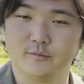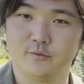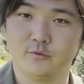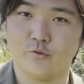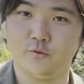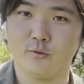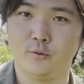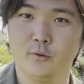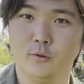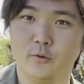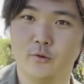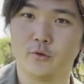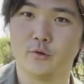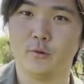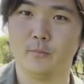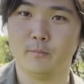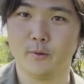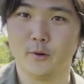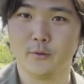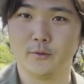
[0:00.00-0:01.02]
2 holes
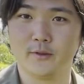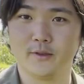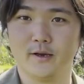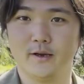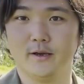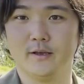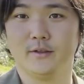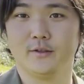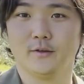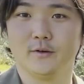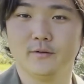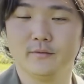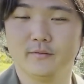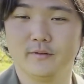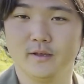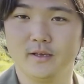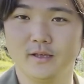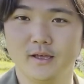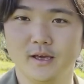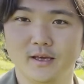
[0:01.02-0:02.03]
on both sides of
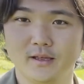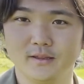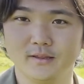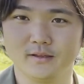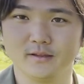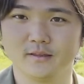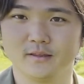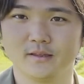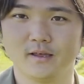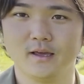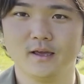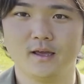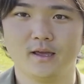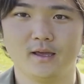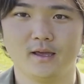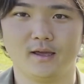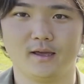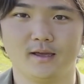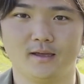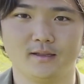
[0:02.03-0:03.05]
the cases,
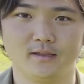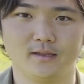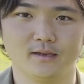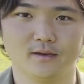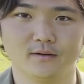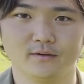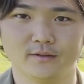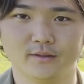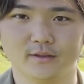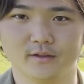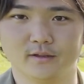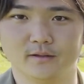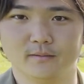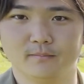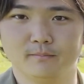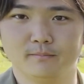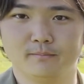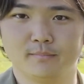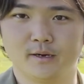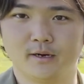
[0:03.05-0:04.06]
and there's
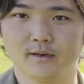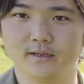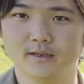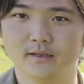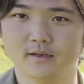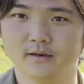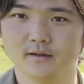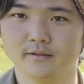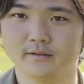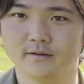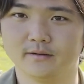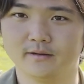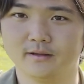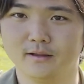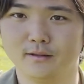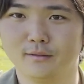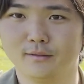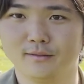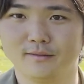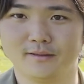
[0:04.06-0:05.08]
some putty
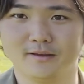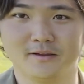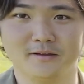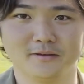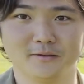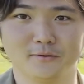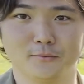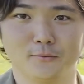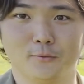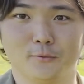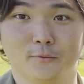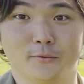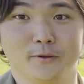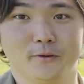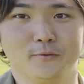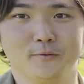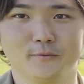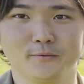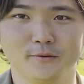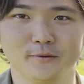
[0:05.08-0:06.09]
underneath that is holding
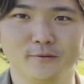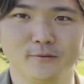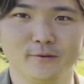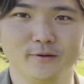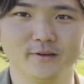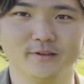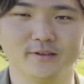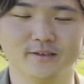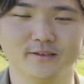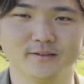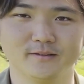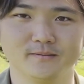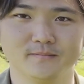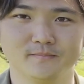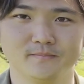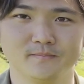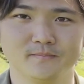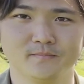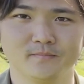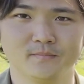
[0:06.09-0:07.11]
all the oil in.
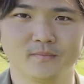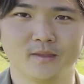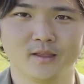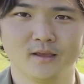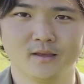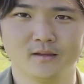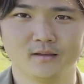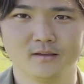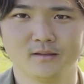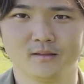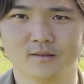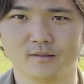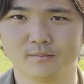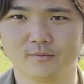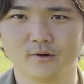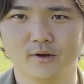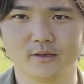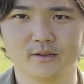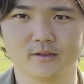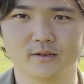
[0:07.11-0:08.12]

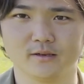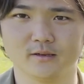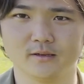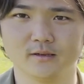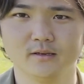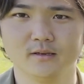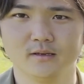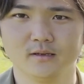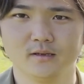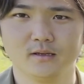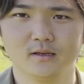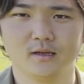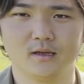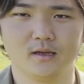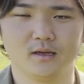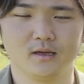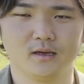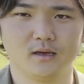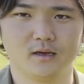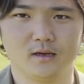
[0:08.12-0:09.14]
Surprisingly,
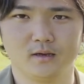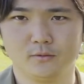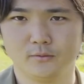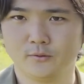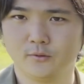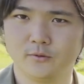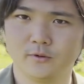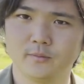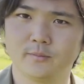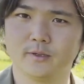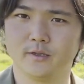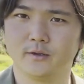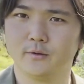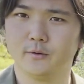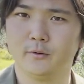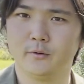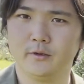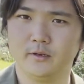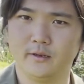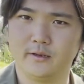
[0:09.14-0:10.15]
I'll talk about the
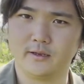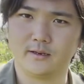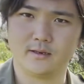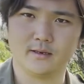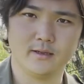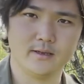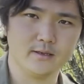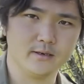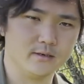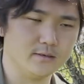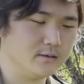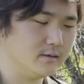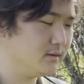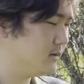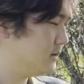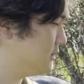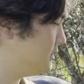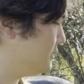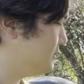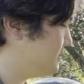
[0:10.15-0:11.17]
oil leak later.
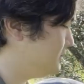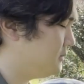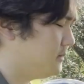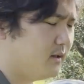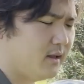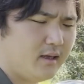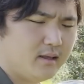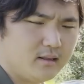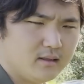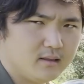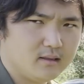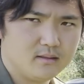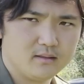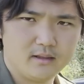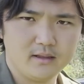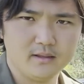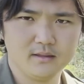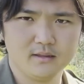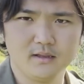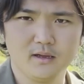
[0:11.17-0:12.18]

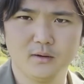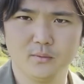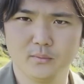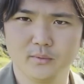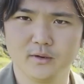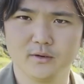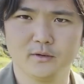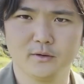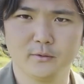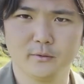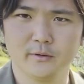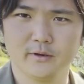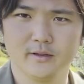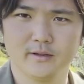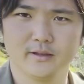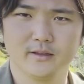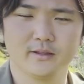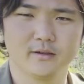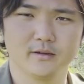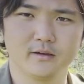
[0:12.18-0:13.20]
That's not where the oil
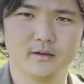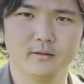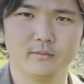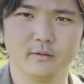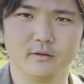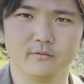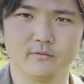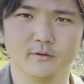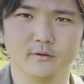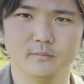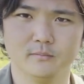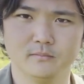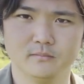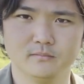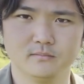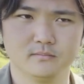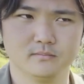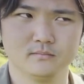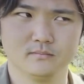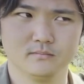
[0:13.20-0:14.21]
leaks are coming from,
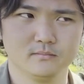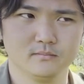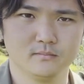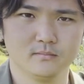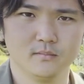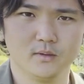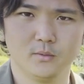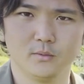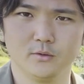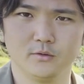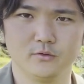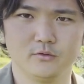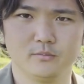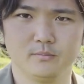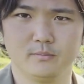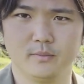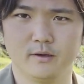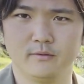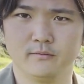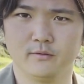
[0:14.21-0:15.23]
which
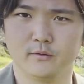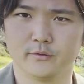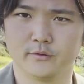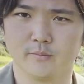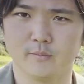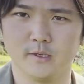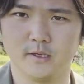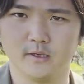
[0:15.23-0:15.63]
baffles me.